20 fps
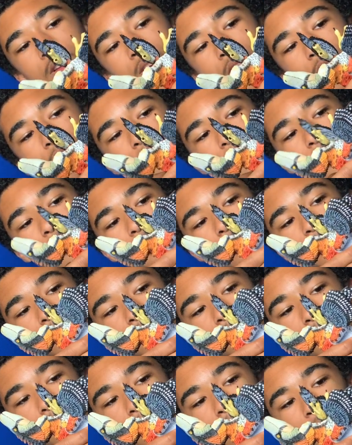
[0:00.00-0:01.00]
I think this
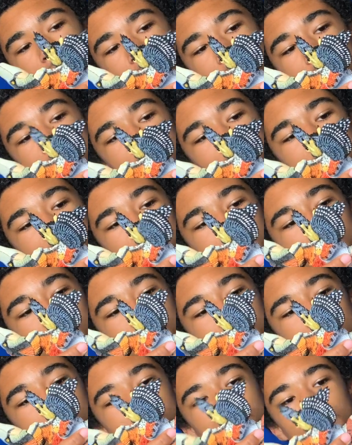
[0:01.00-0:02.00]
is the ankle.
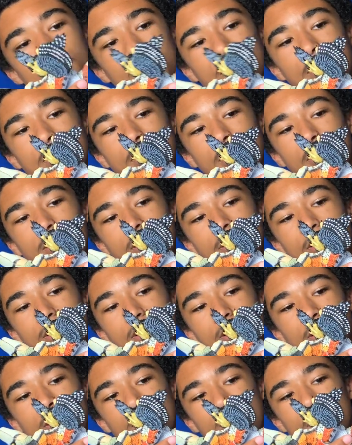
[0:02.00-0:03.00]
And then like
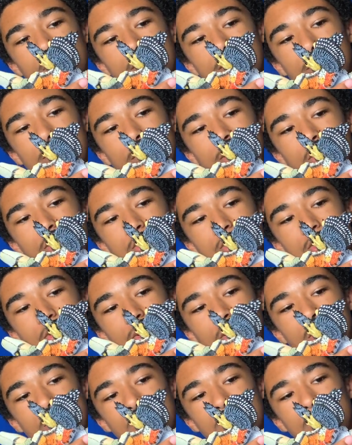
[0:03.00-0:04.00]
foot
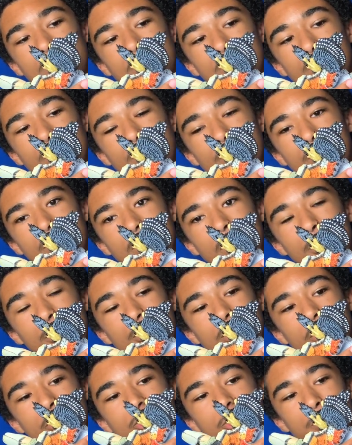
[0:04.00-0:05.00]
joint. But that would
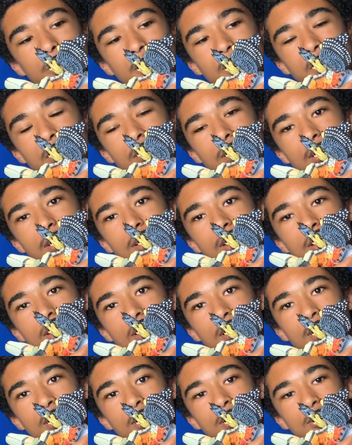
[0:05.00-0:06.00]
also be the...
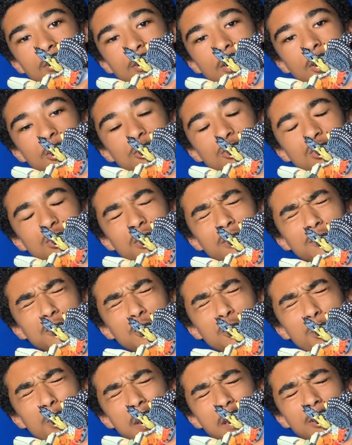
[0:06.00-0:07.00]
Dinosaurs have
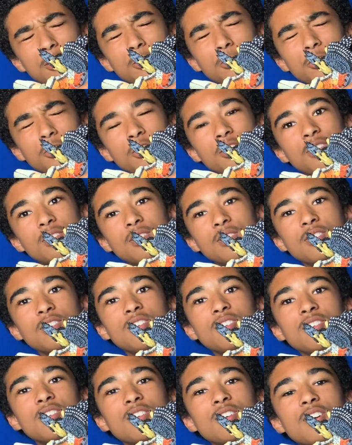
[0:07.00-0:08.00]
2 ankles,
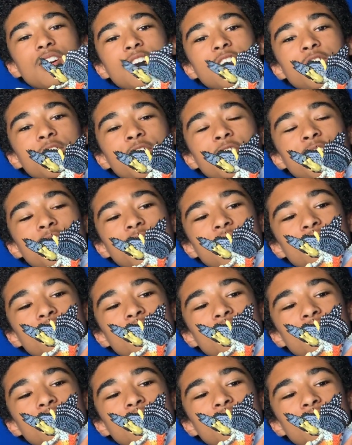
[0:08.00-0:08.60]
I think.